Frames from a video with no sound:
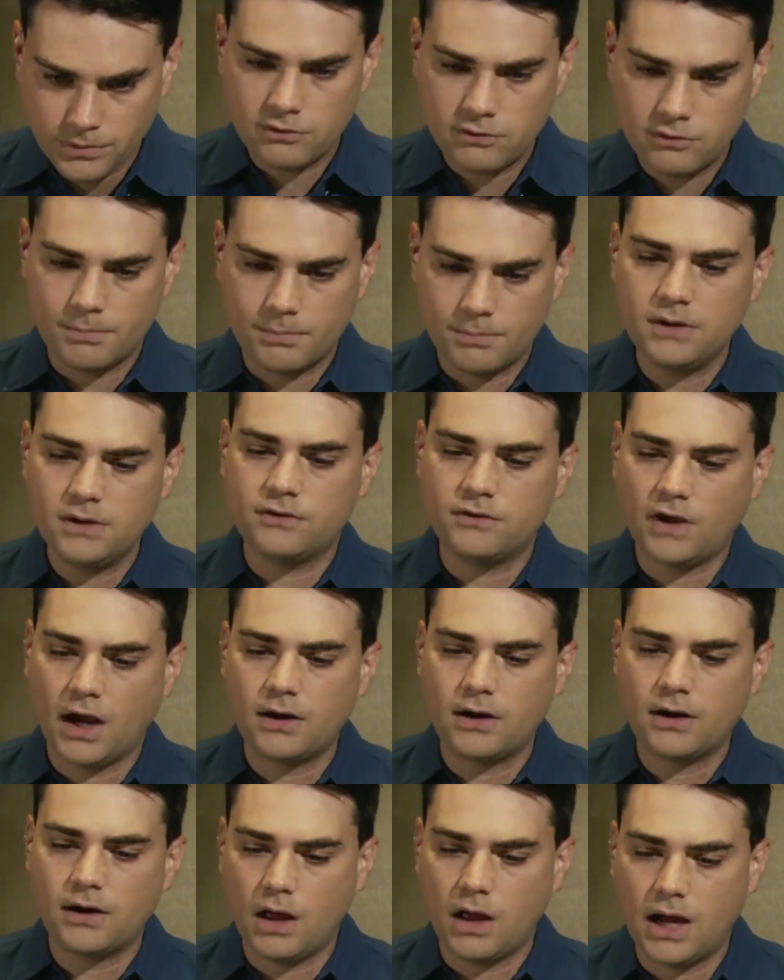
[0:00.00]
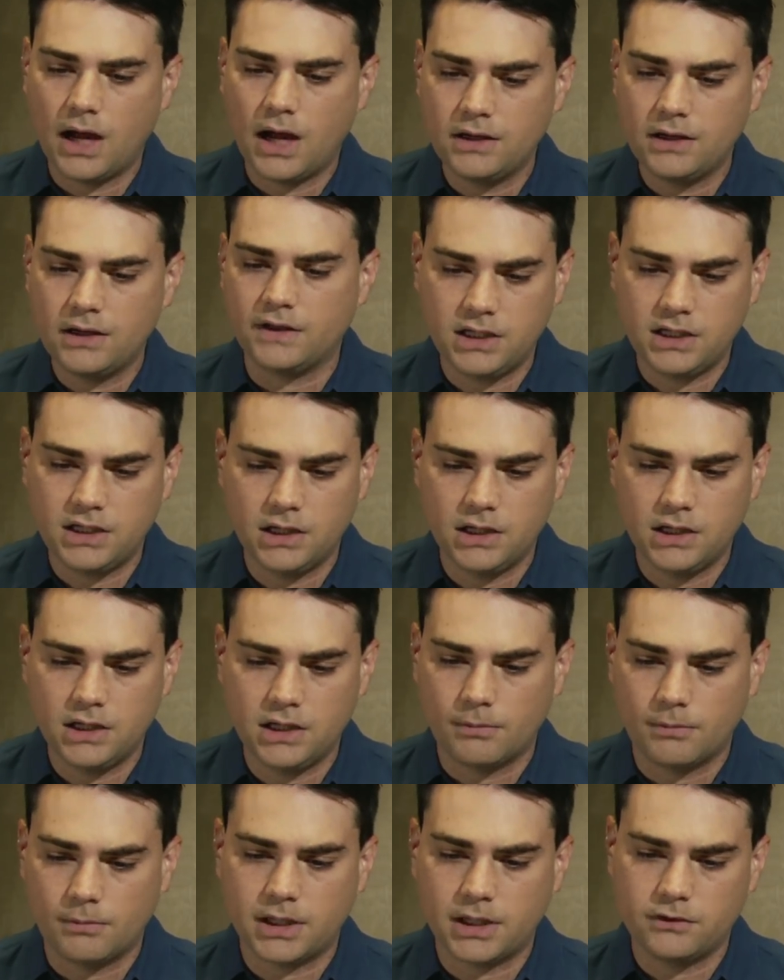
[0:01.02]
He repeated the tired lines that he and
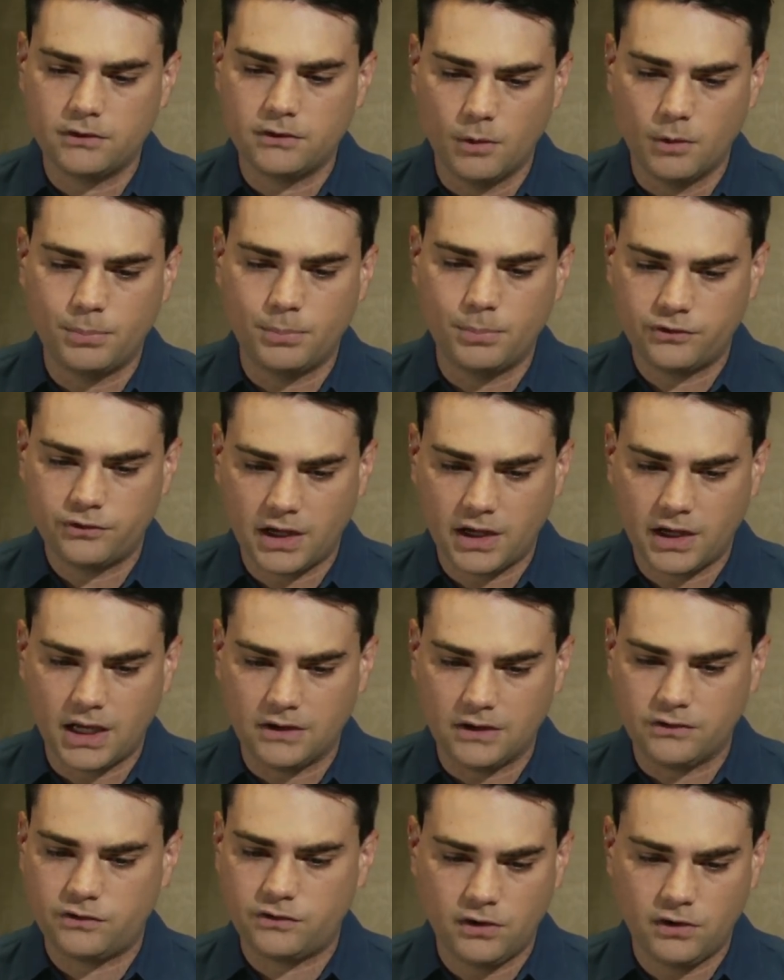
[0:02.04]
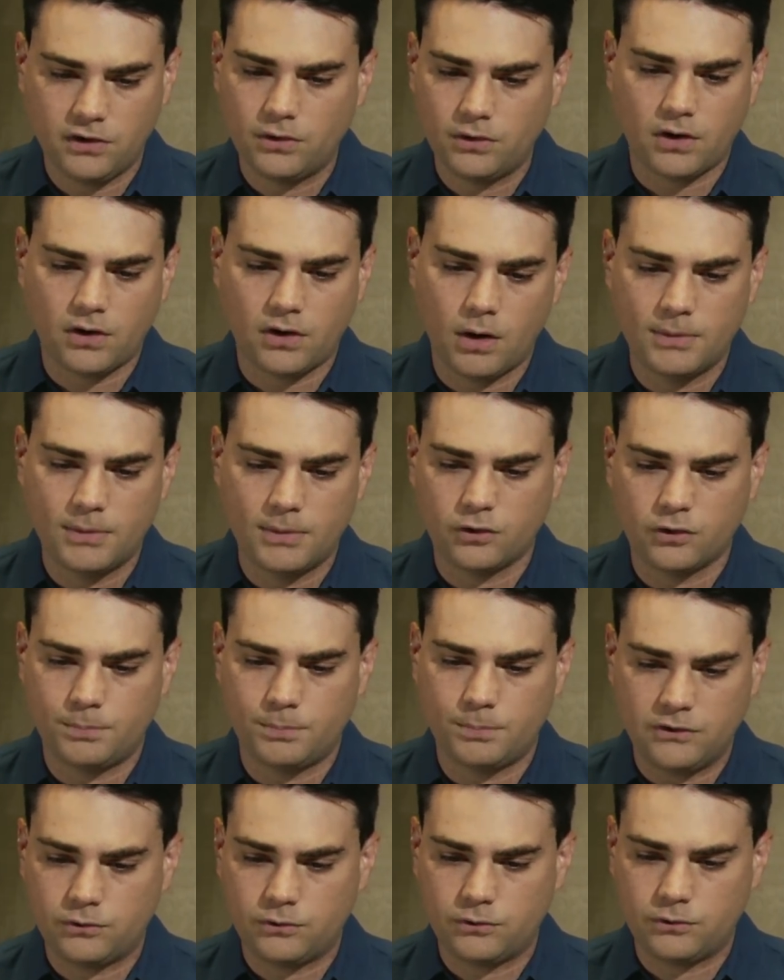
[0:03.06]
Republicans hope will stick and steer the comatose
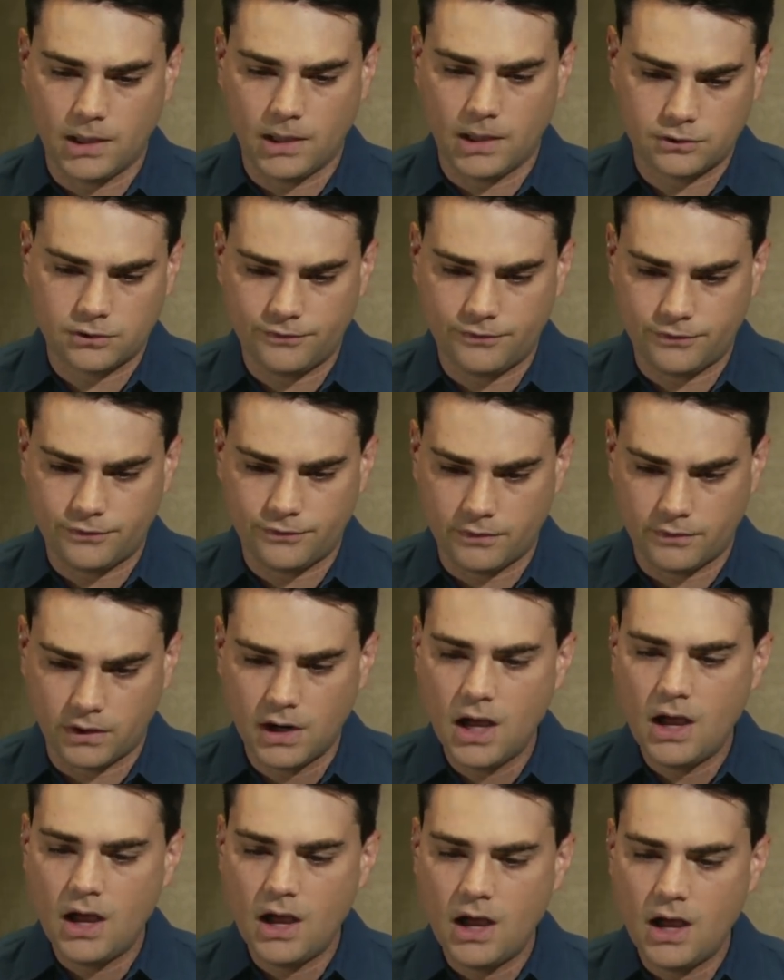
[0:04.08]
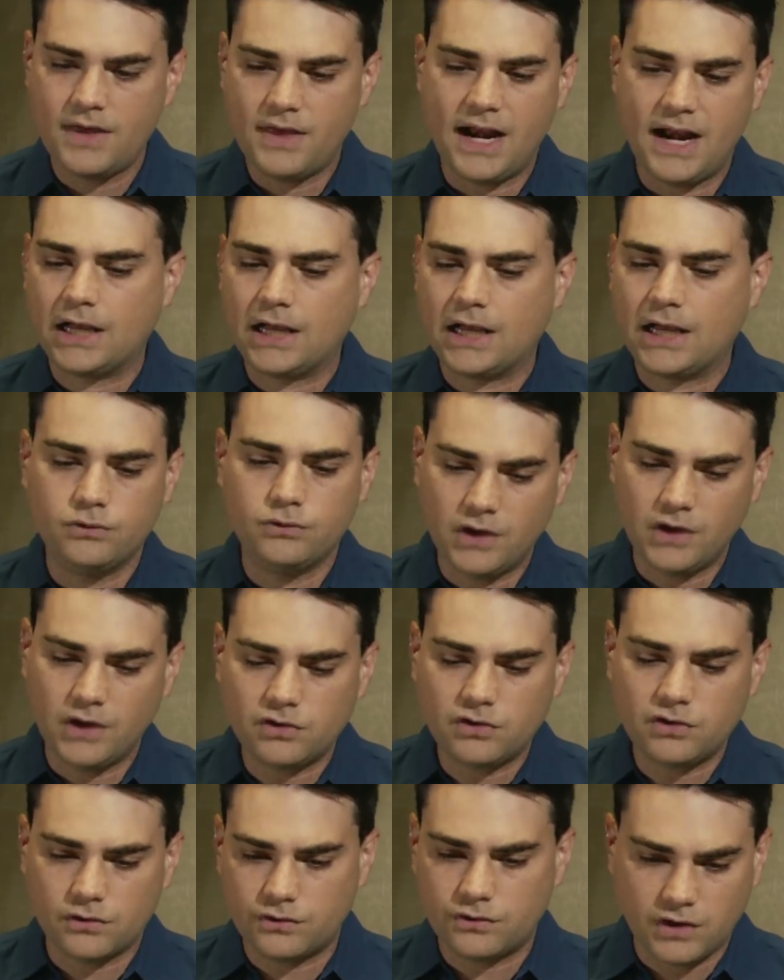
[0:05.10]
base to electoral fervor, that
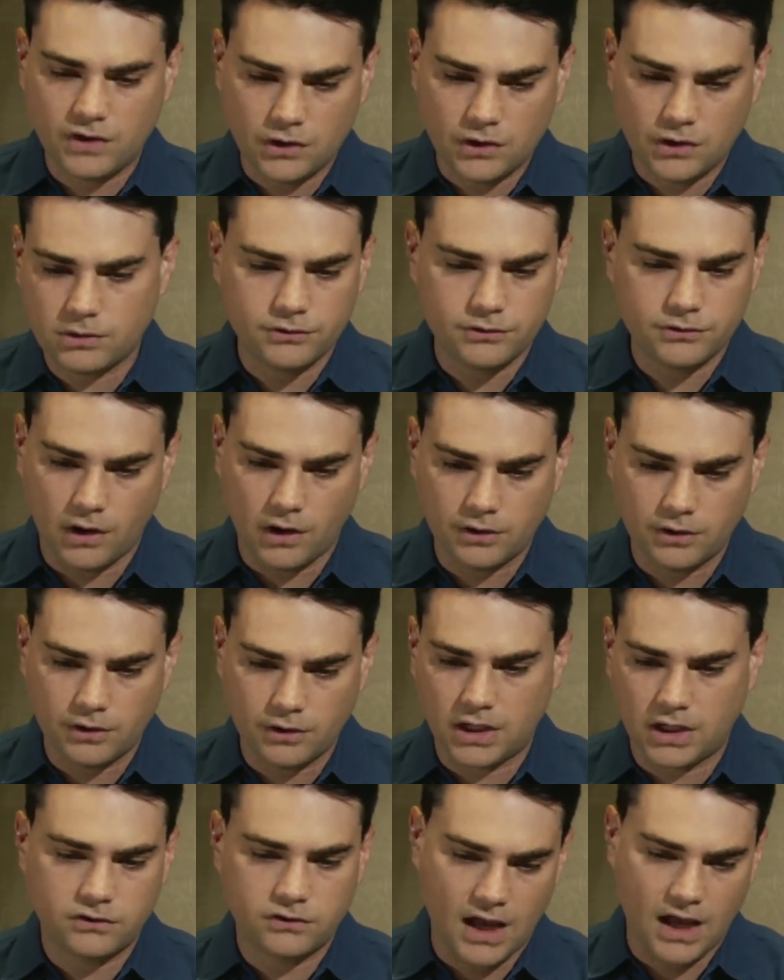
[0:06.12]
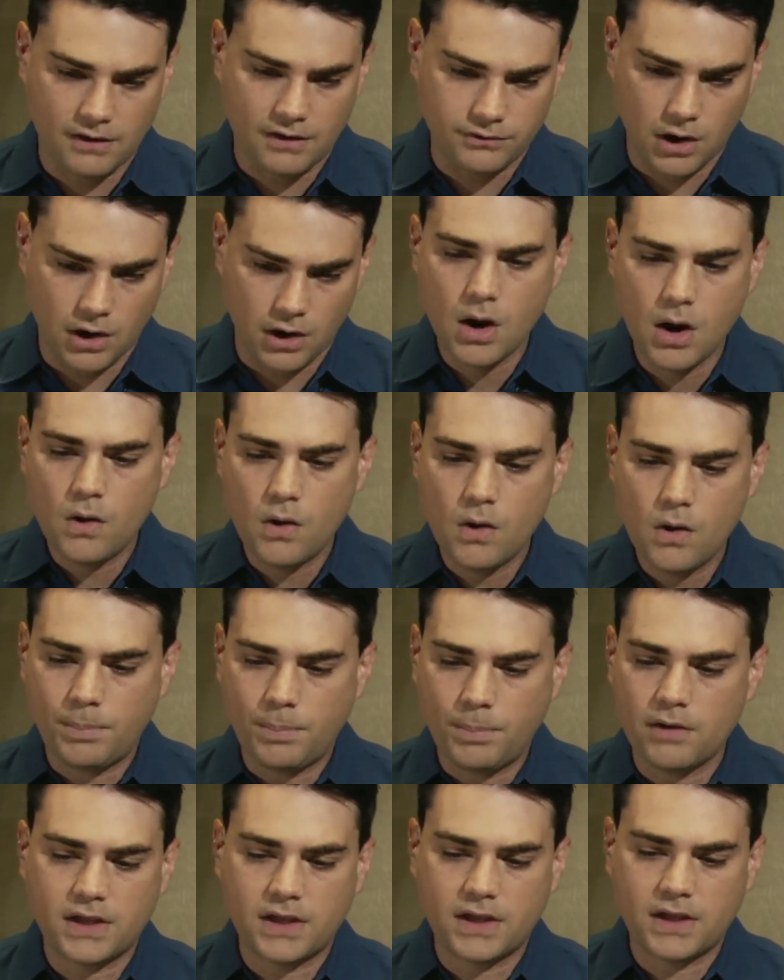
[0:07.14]
accusations of sexual assault against Kavanaugh were
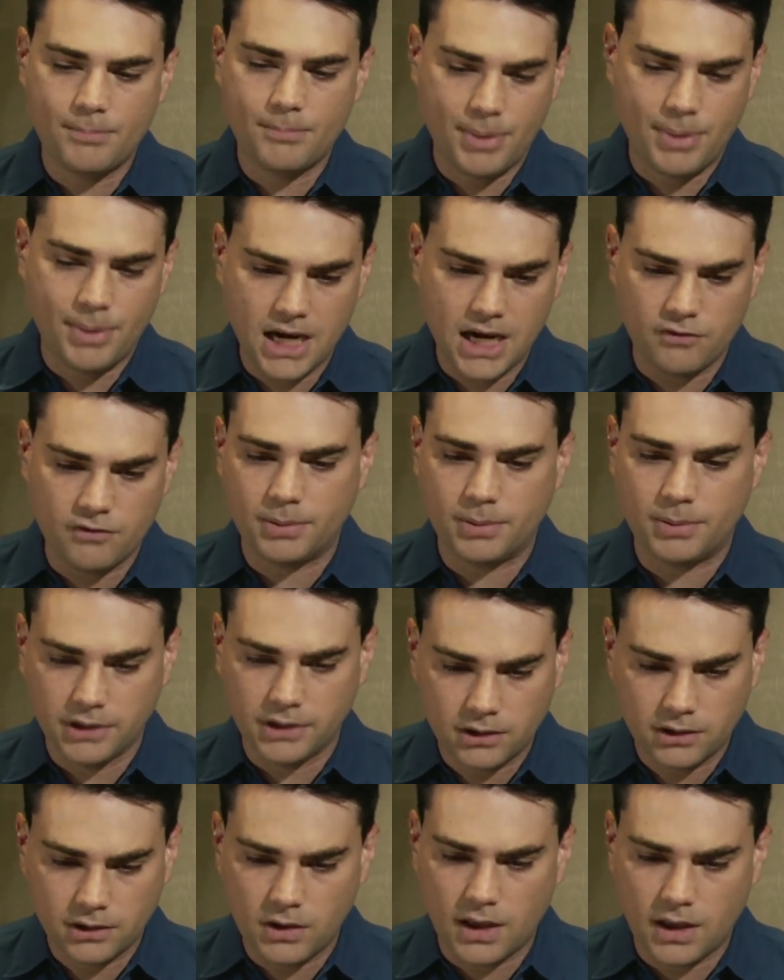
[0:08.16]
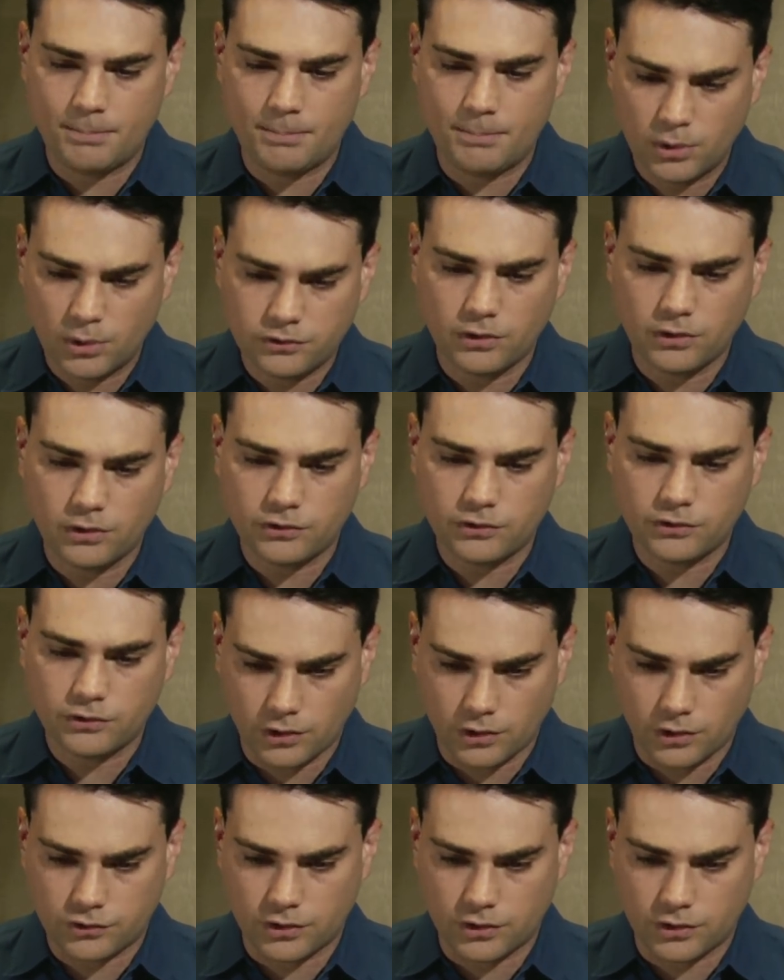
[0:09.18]
part of a campaign of political and personal
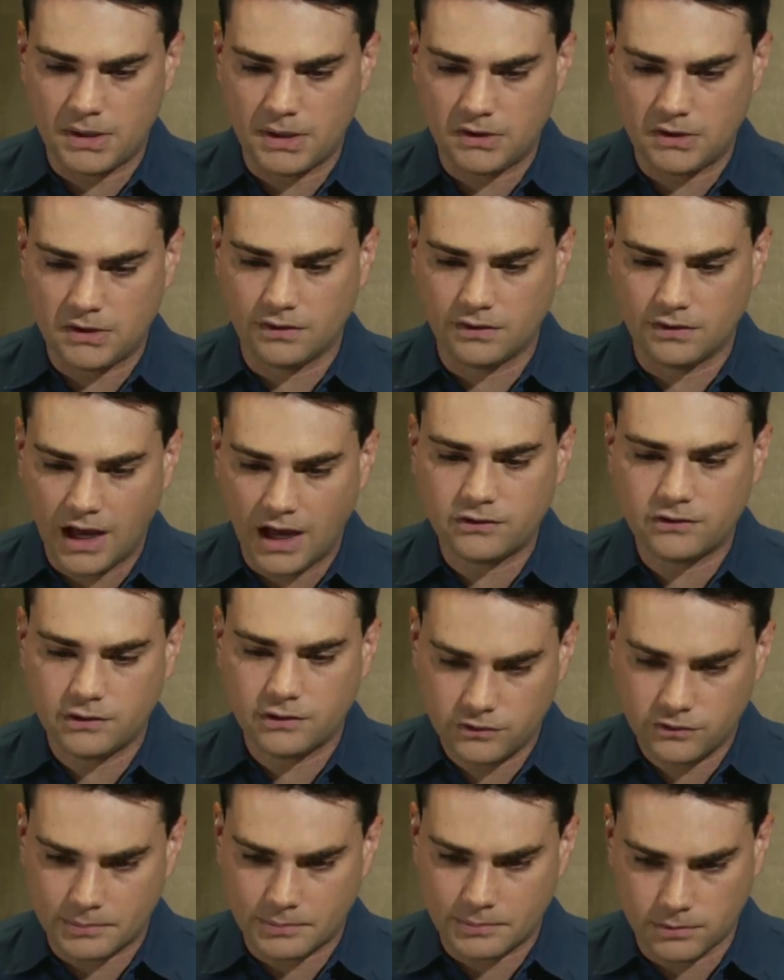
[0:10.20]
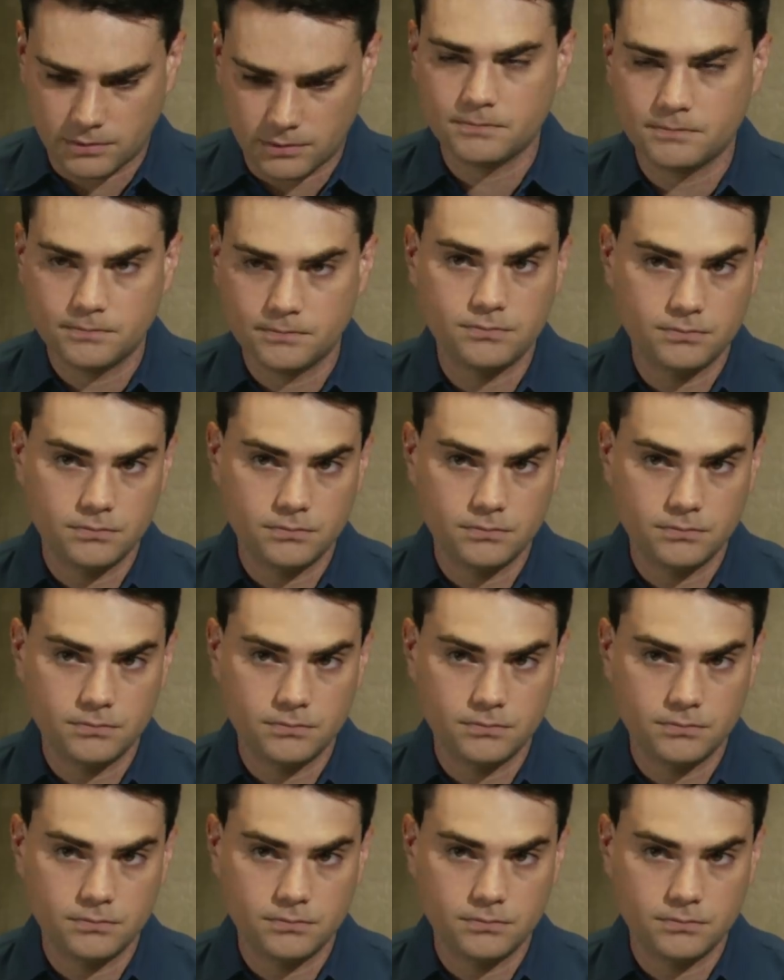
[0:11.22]
destruction based on lies and deception.